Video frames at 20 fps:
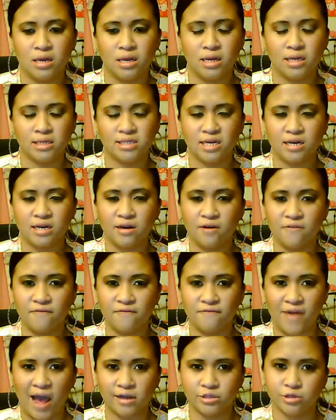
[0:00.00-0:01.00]
it's like a
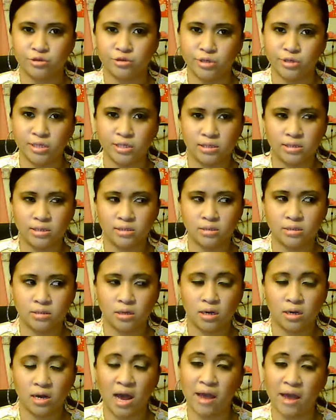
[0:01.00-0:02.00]
factory
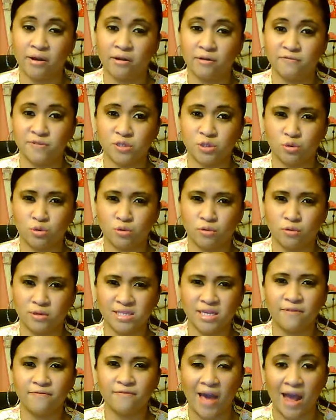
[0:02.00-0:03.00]
kind of, it's
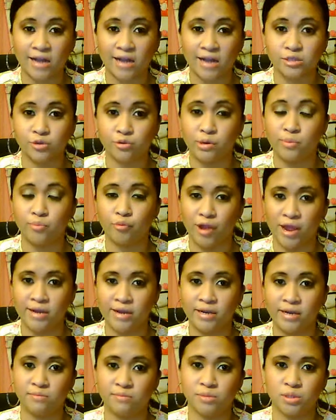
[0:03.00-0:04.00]
like factory
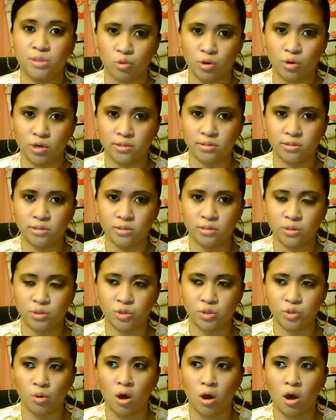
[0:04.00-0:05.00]
branding stores.
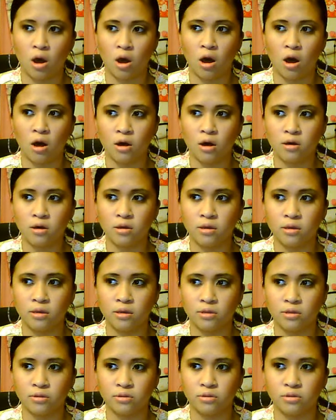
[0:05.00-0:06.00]
So all
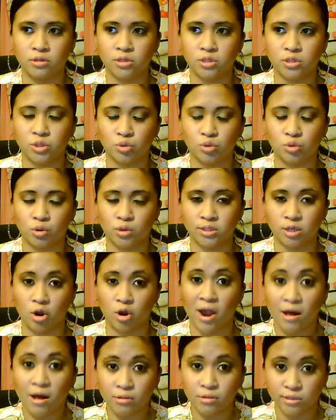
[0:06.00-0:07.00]
the stores are
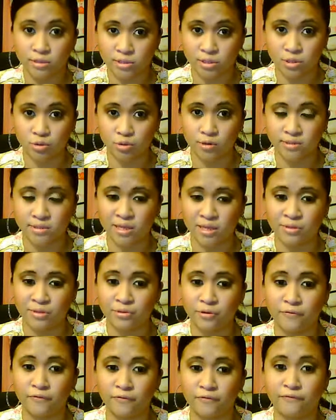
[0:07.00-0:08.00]
outlet stores, and
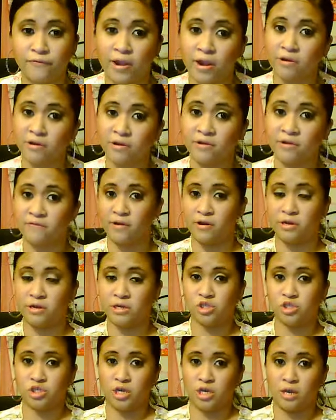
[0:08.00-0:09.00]
they're very,
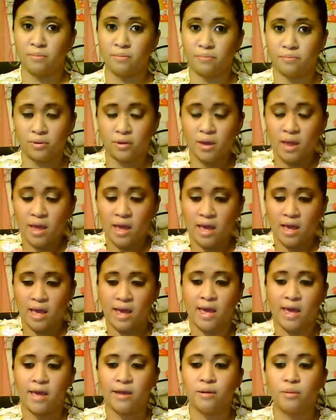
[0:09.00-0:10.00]
very cheap.
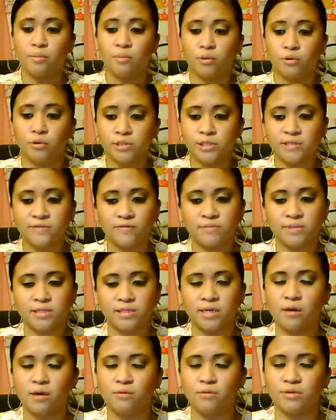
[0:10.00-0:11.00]
And most of them
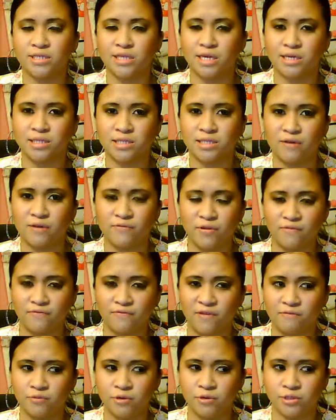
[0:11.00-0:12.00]
today was like 75%
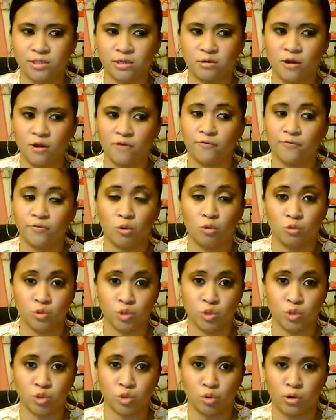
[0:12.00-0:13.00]
off of the whole
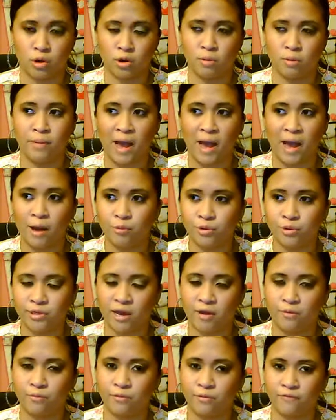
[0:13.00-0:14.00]
store, or buy one,
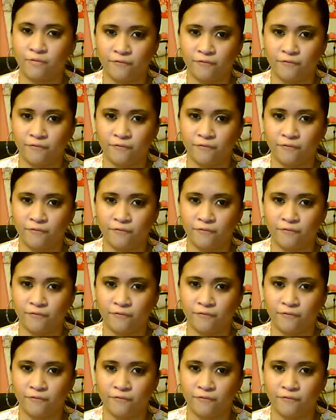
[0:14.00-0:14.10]
get one